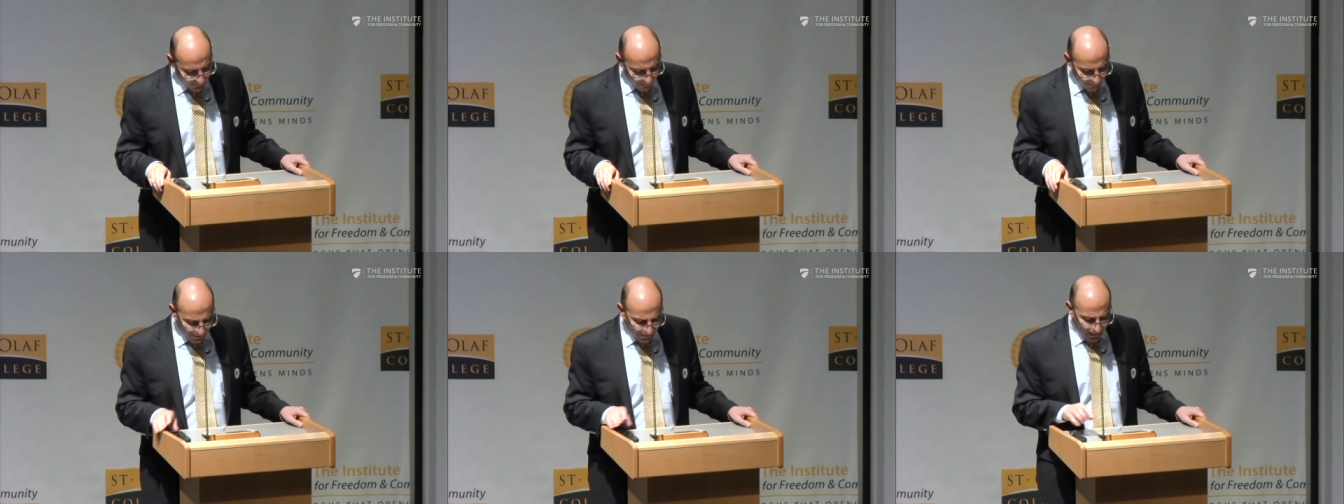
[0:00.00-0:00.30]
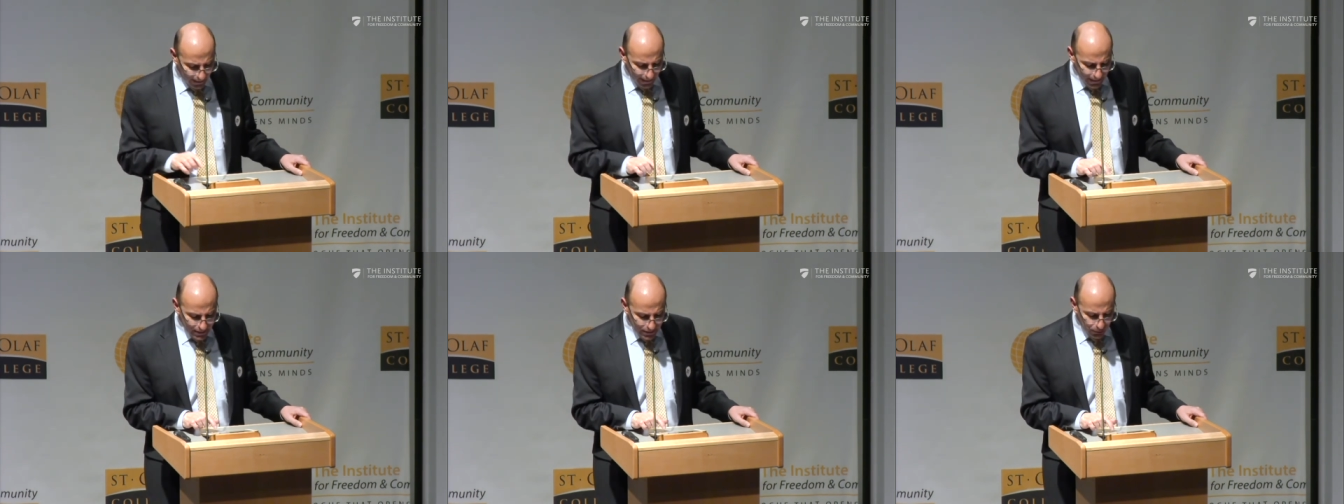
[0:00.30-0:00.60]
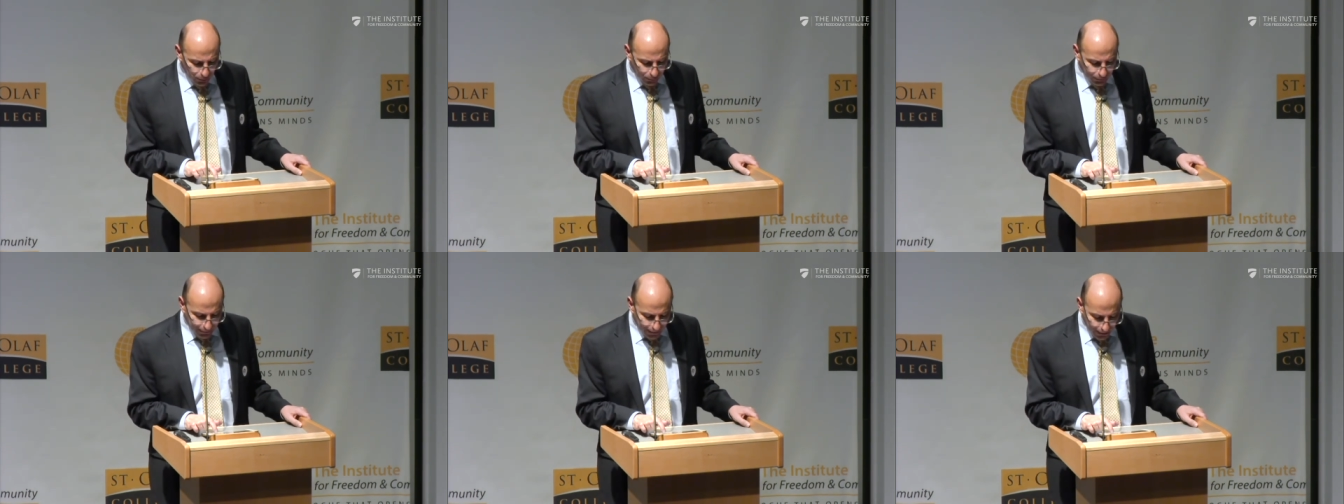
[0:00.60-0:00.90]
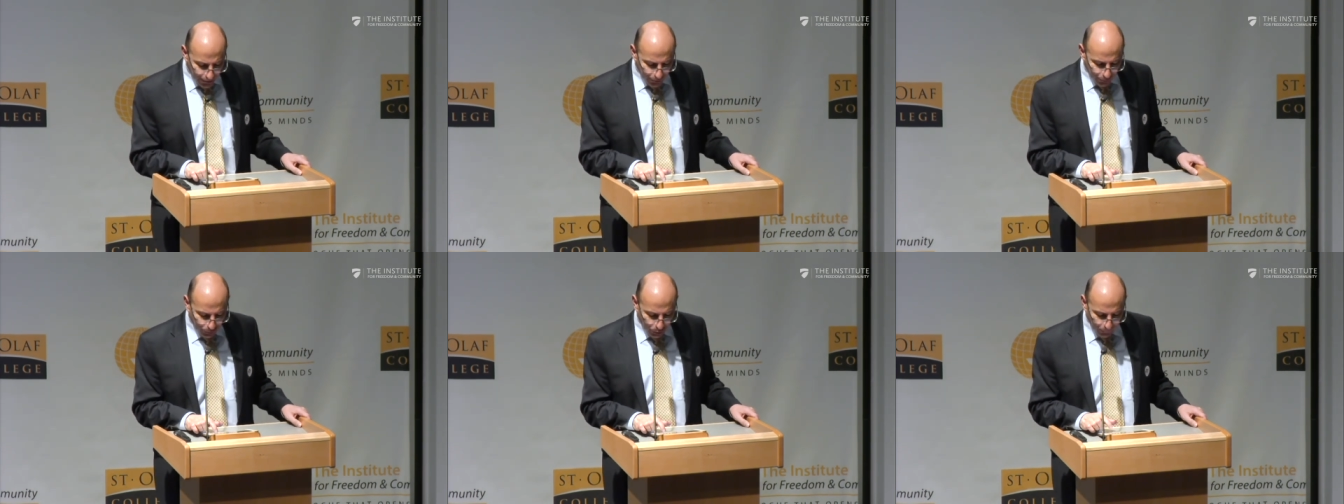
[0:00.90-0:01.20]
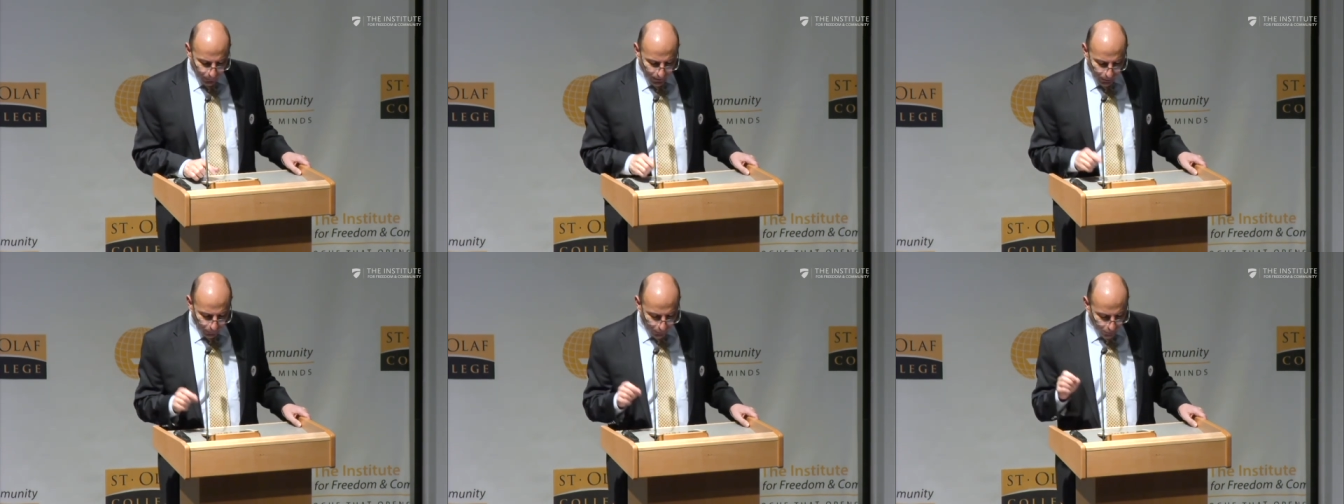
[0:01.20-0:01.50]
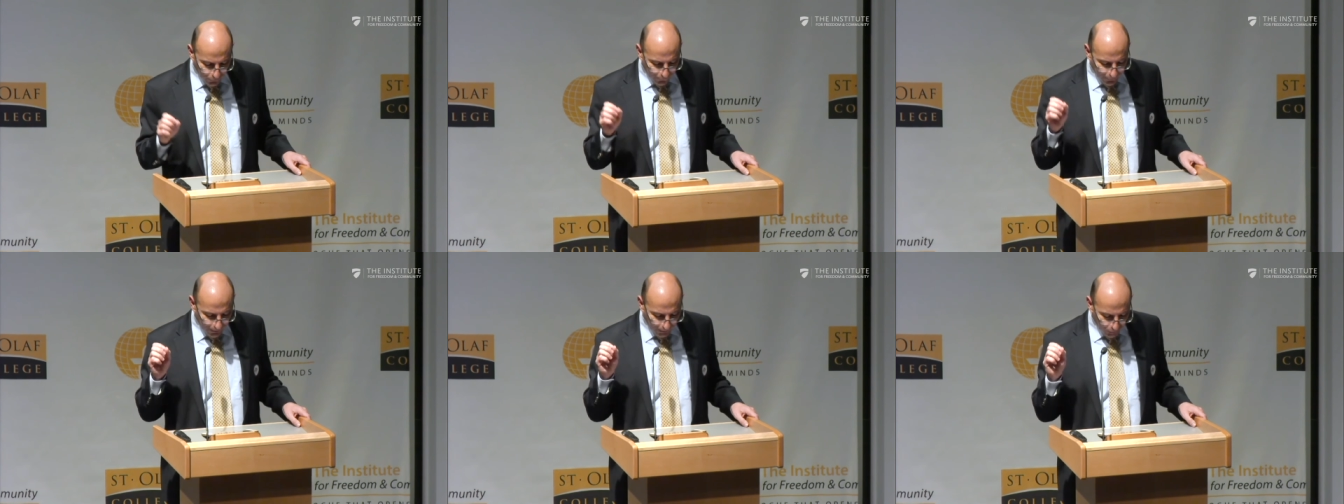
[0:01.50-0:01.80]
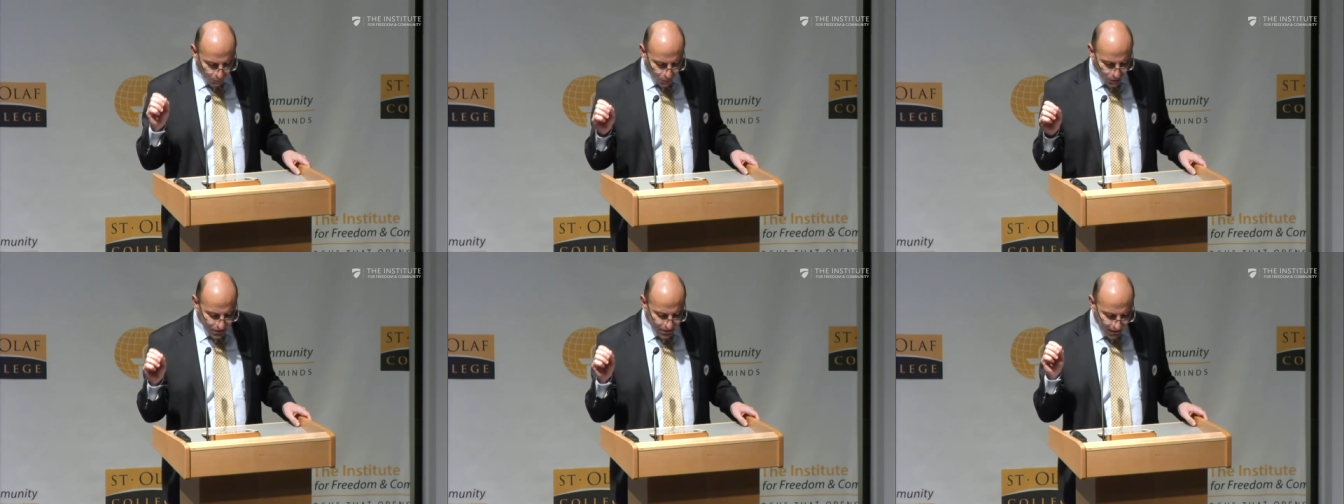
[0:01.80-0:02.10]
The Middle East continued to be one of the
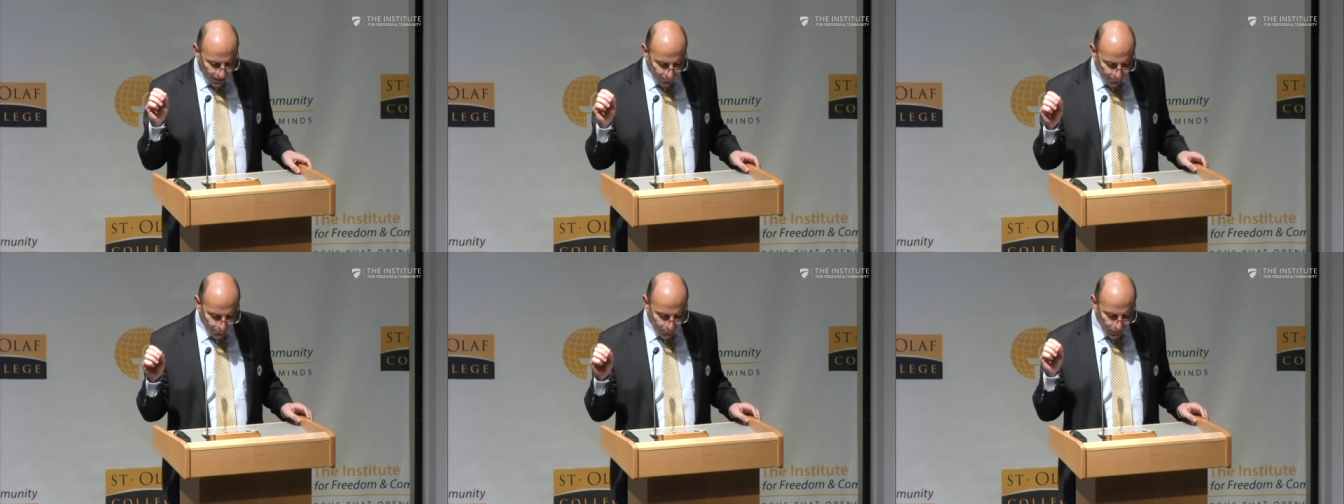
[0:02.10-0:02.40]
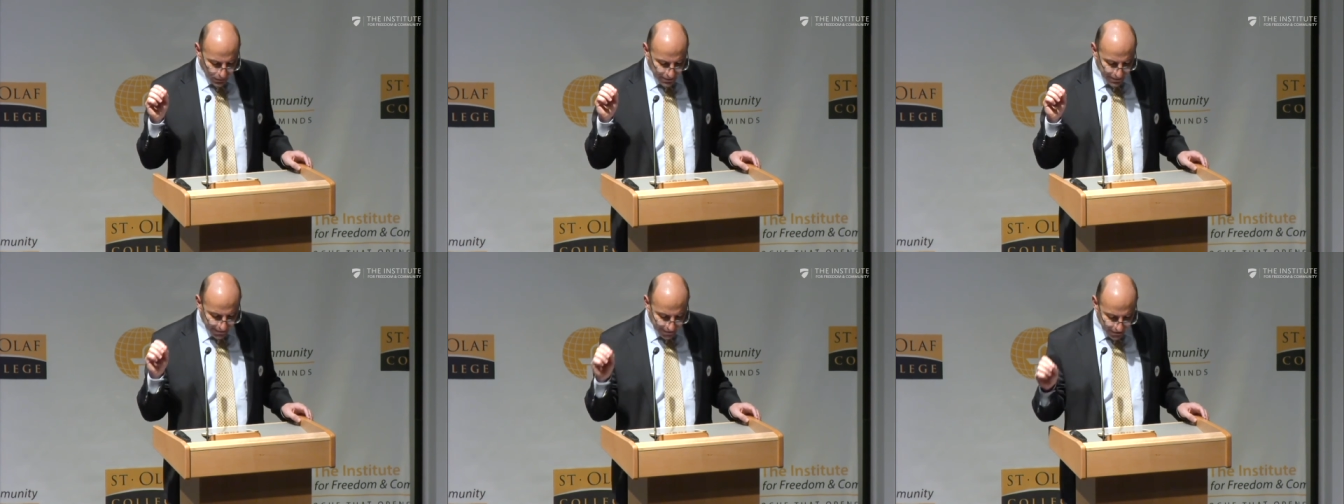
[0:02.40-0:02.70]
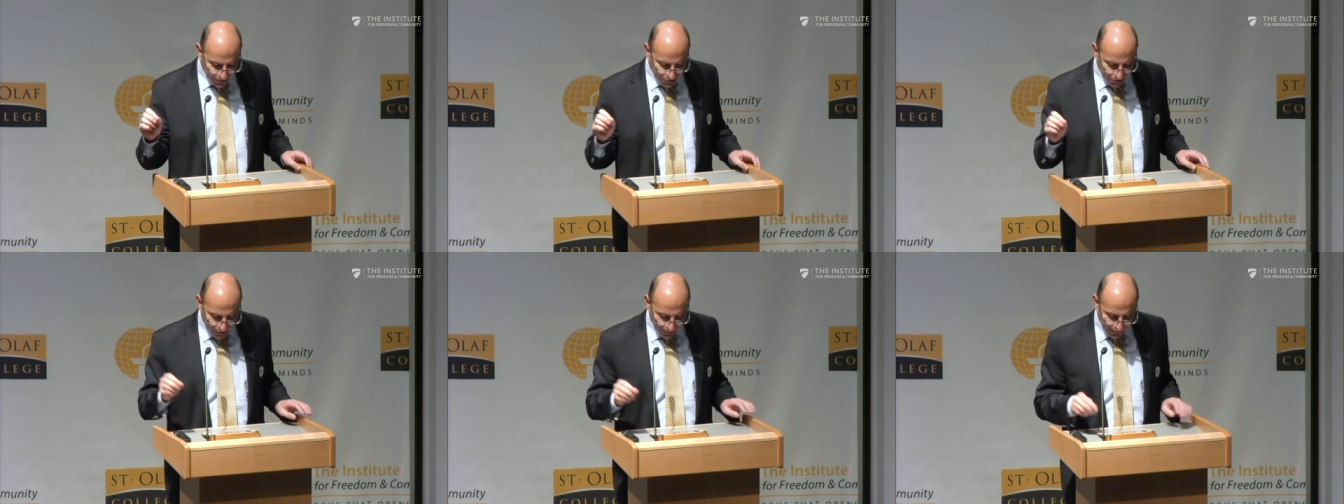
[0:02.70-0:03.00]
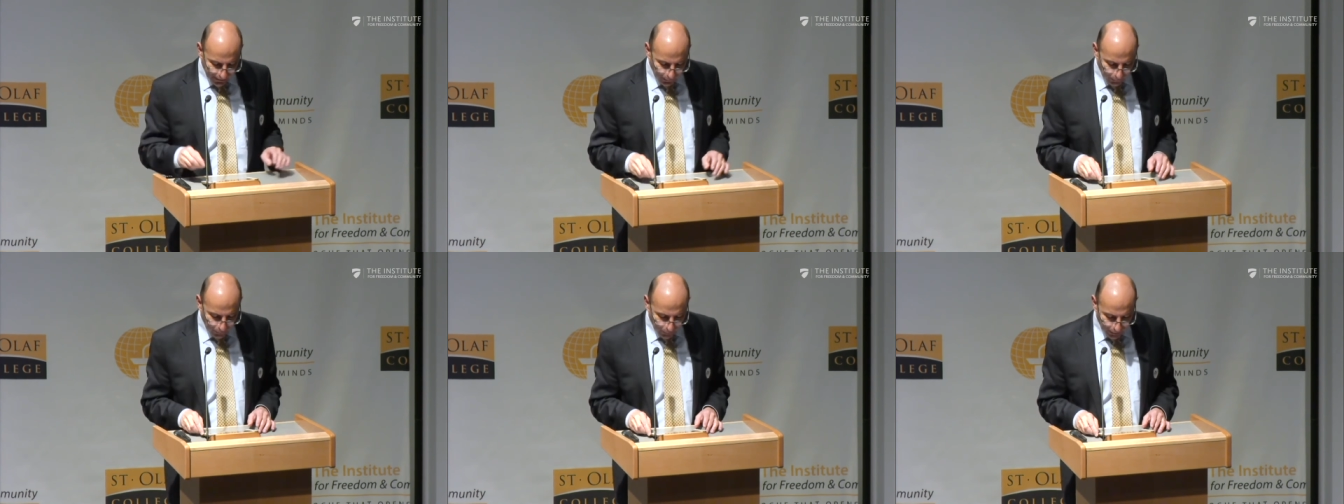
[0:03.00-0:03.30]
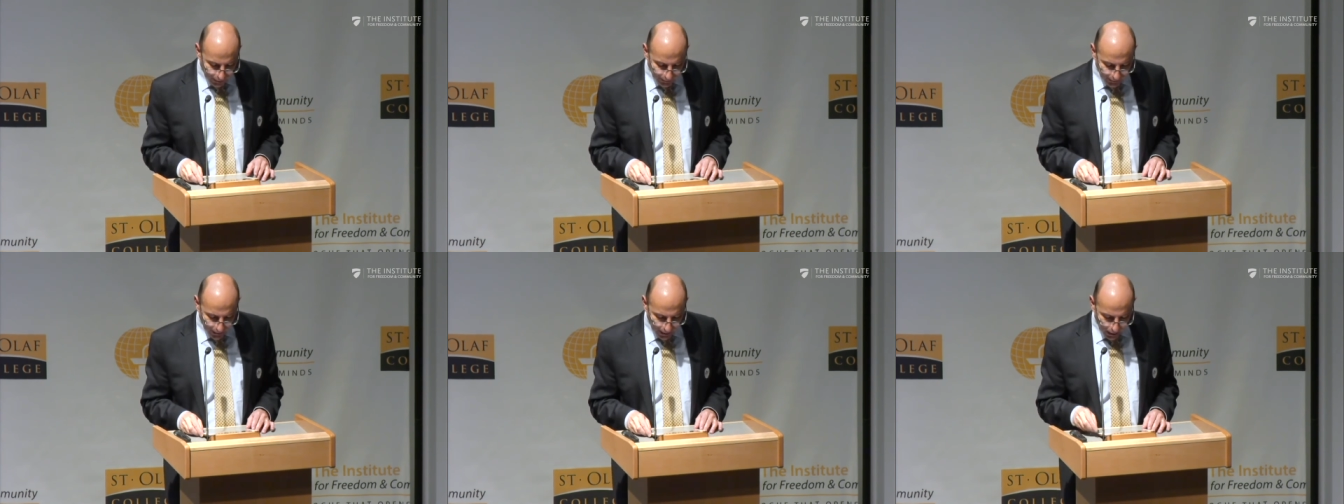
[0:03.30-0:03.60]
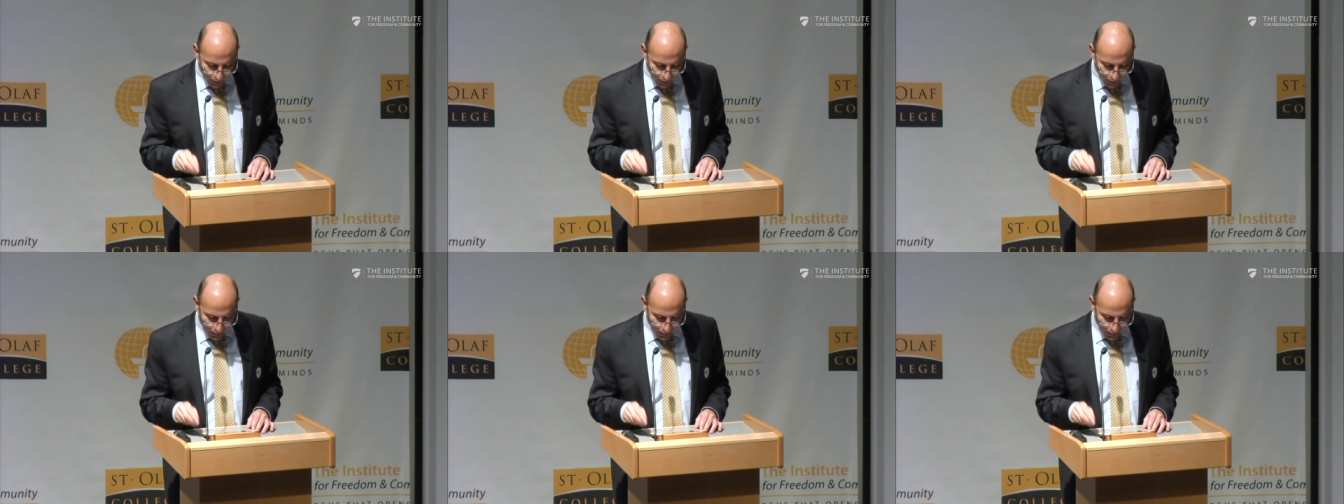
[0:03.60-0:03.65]
most diverse regions in the world,